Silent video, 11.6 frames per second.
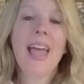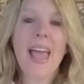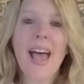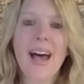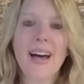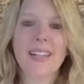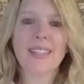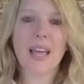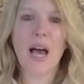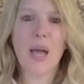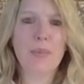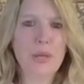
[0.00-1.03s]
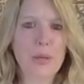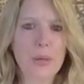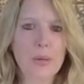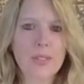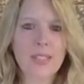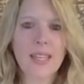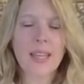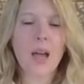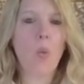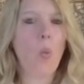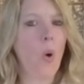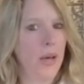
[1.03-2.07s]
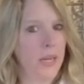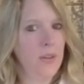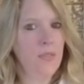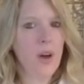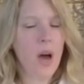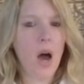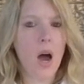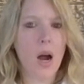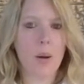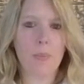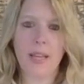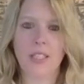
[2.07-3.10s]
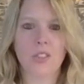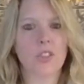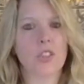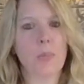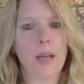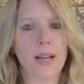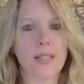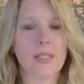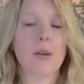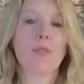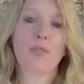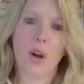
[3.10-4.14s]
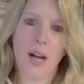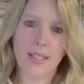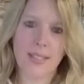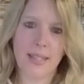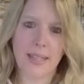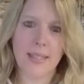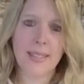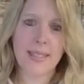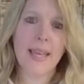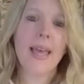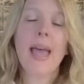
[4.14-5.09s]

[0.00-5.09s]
And I'm using one of our Pastries for Pets frostings.